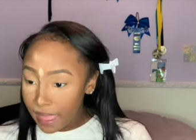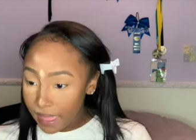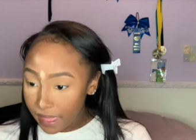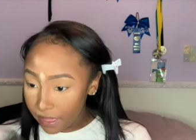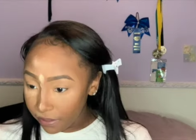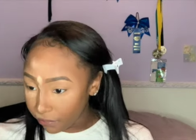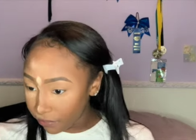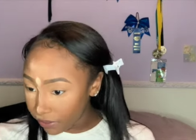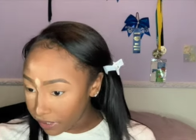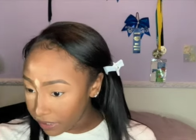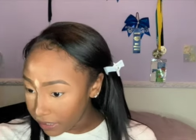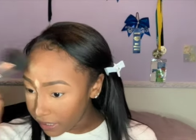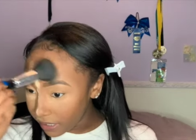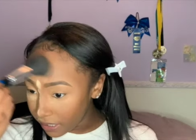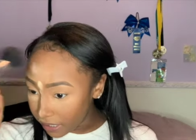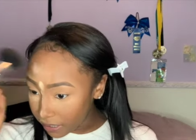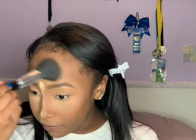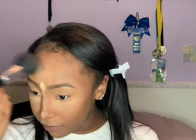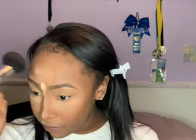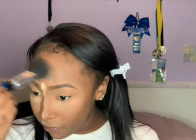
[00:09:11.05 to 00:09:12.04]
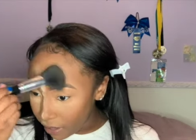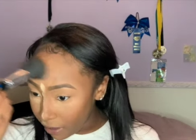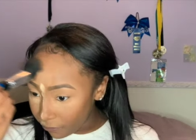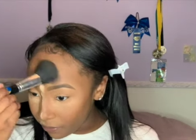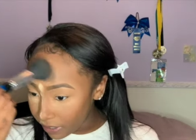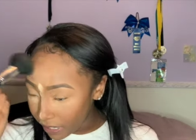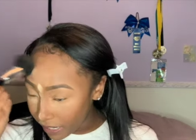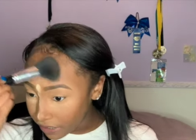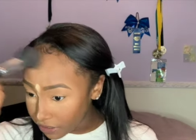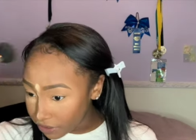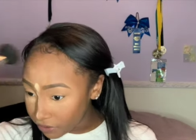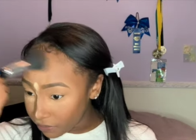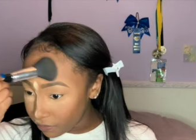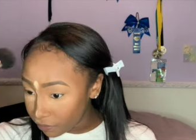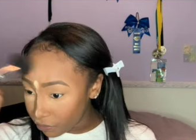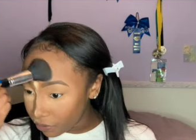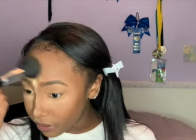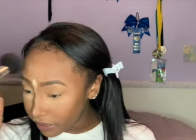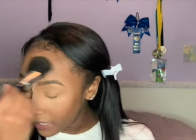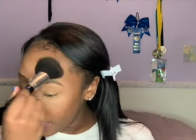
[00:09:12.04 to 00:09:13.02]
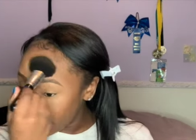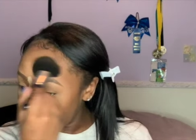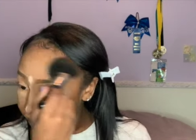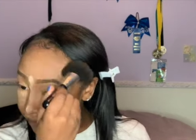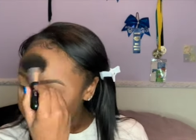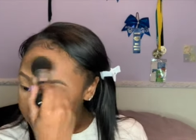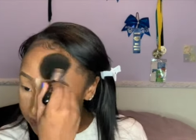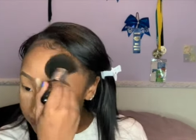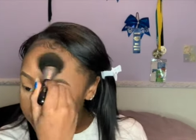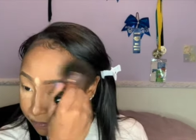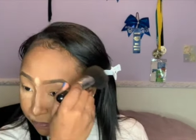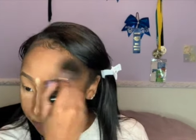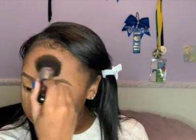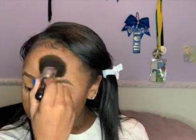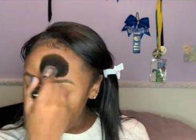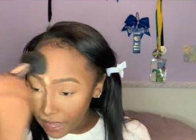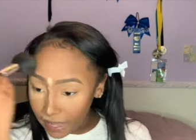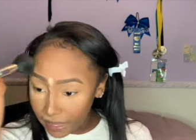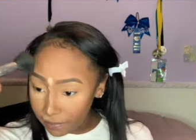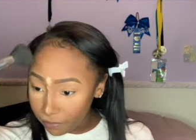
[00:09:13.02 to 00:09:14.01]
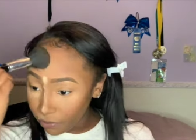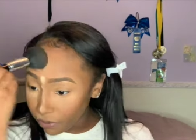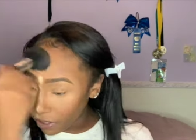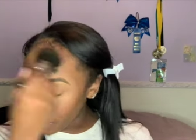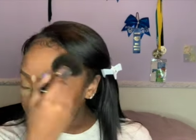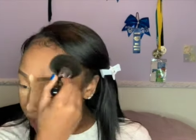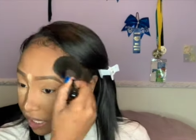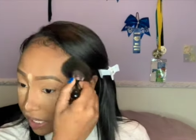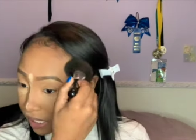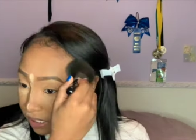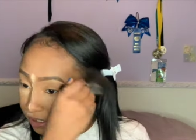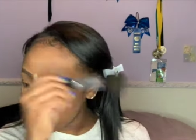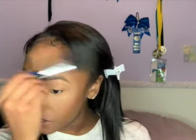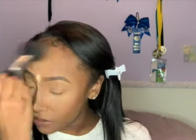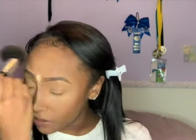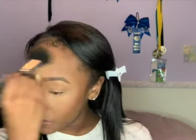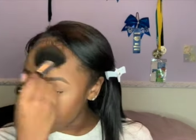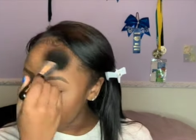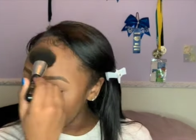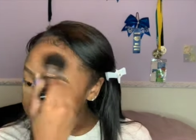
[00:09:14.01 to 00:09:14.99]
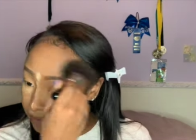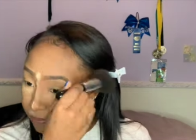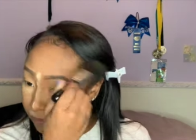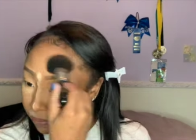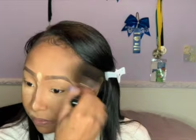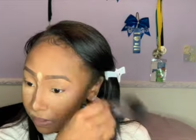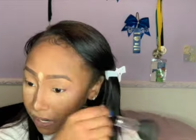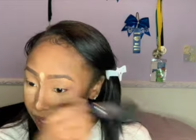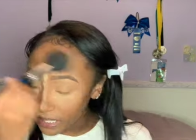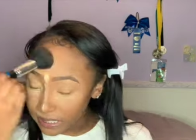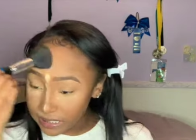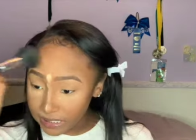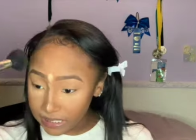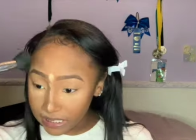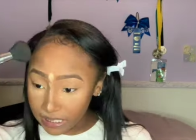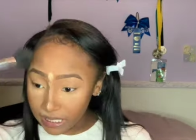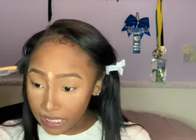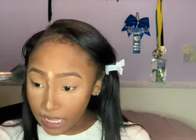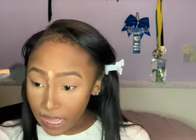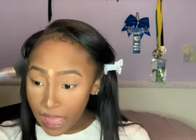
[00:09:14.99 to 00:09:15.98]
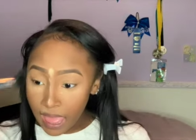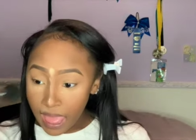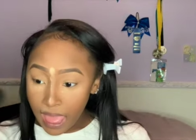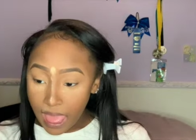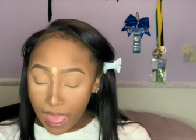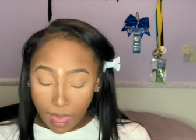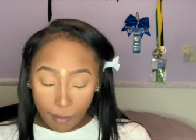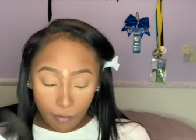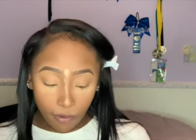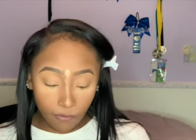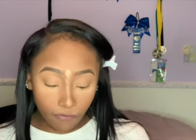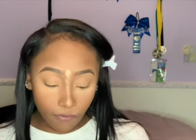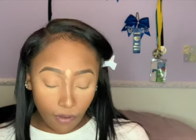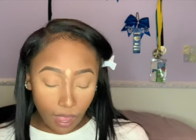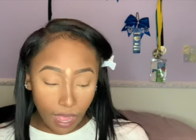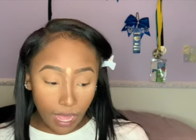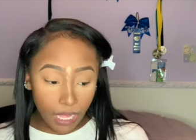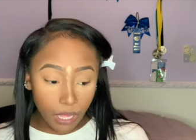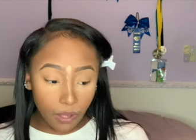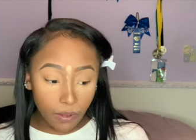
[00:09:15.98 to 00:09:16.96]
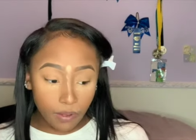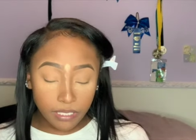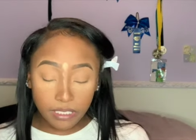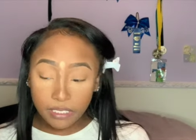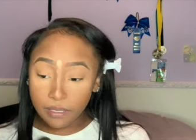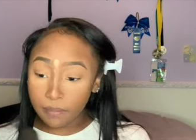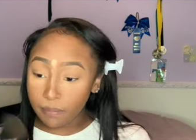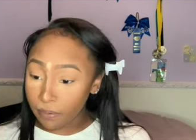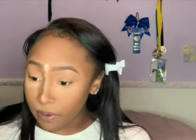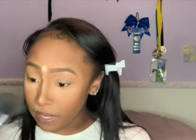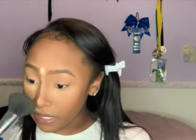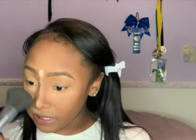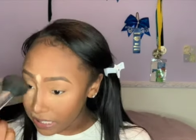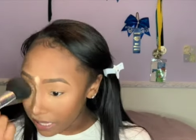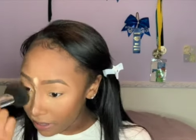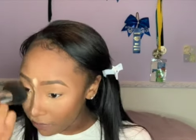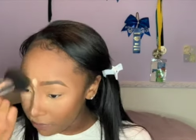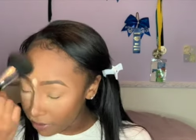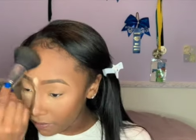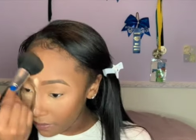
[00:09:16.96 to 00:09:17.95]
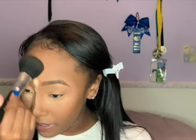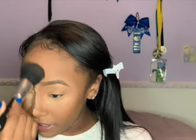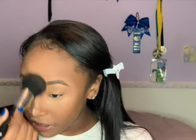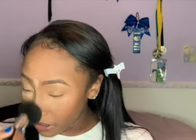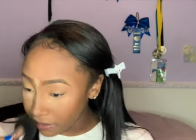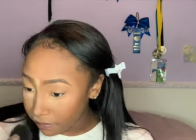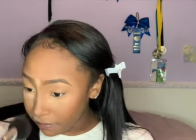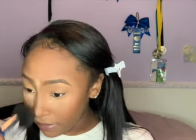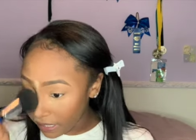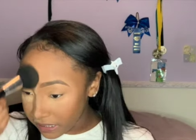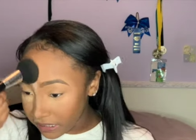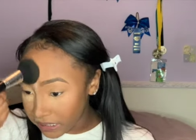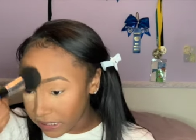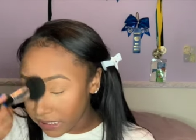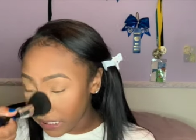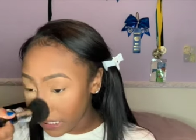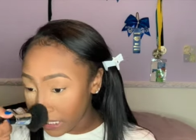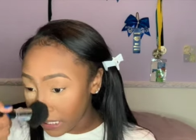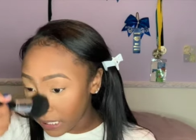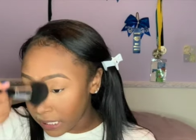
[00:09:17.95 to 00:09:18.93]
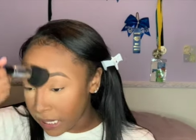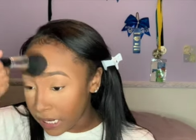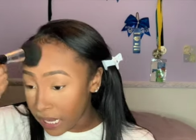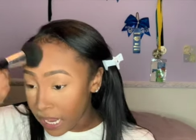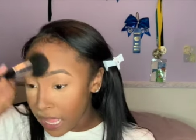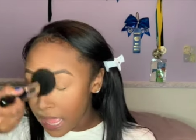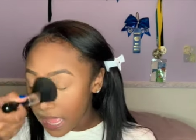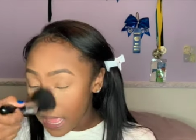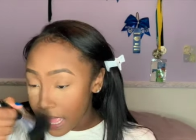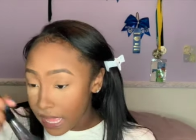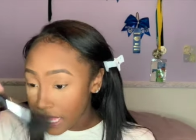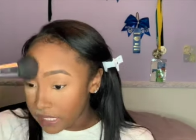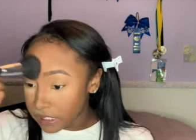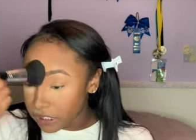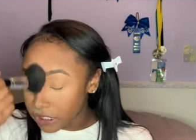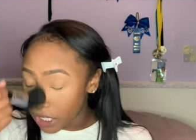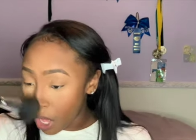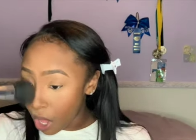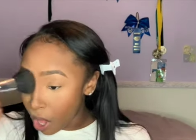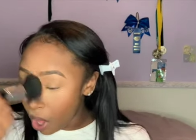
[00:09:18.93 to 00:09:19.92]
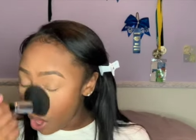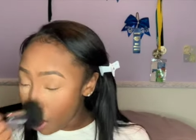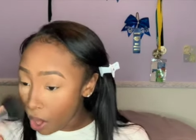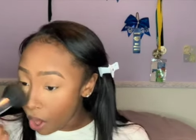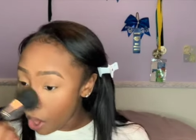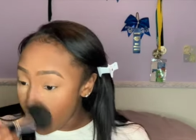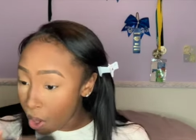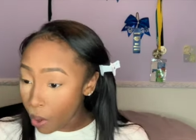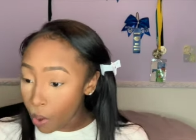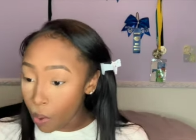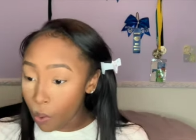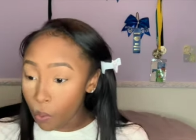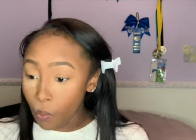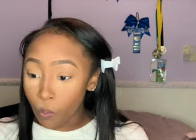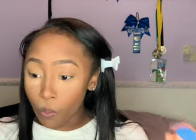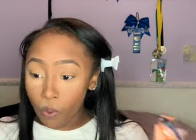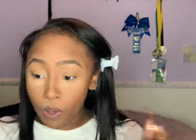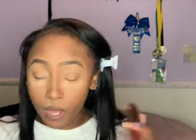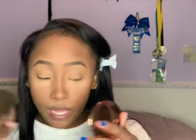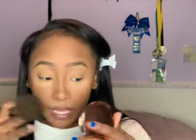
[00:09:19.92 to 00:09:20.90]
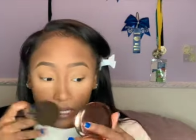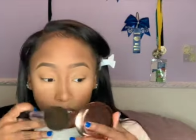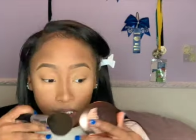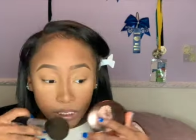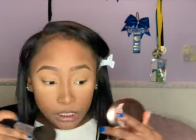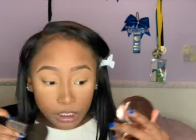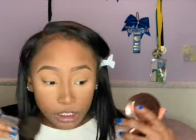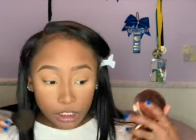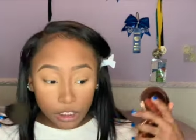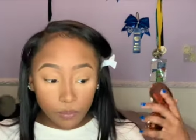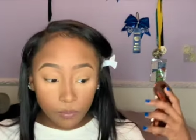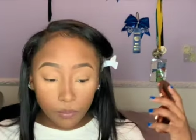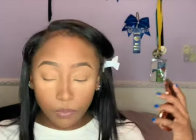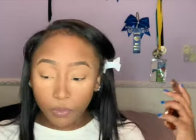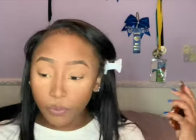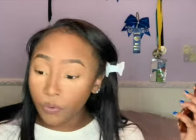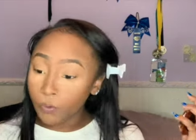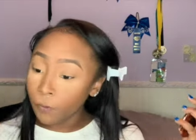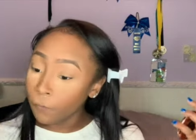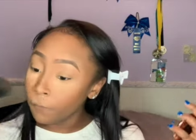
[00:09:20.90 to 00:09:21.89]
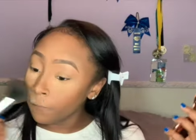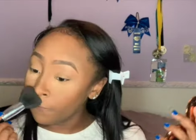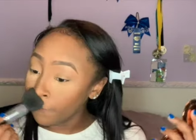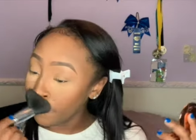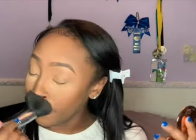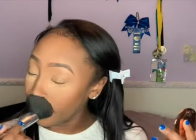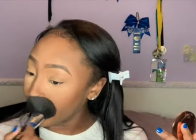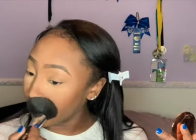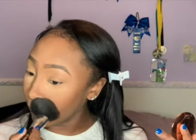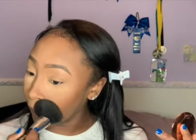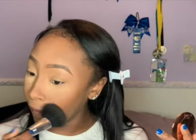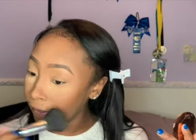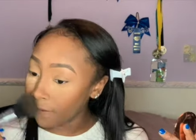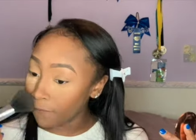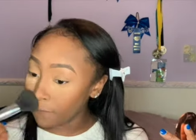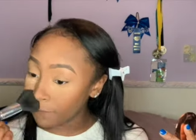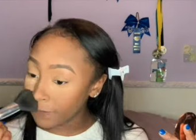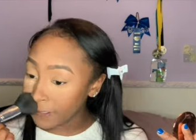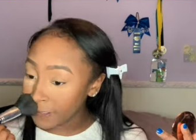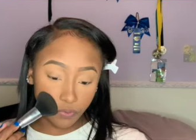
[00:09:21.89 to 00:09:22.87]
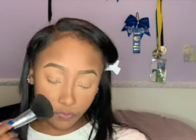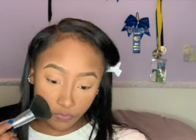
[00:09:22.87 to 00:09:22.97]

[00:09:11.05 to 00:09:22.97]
and really what I do more now is not more contouring, is bronzing. Before I go into bronzing, I want to make sure my skin is all one smooth canvas.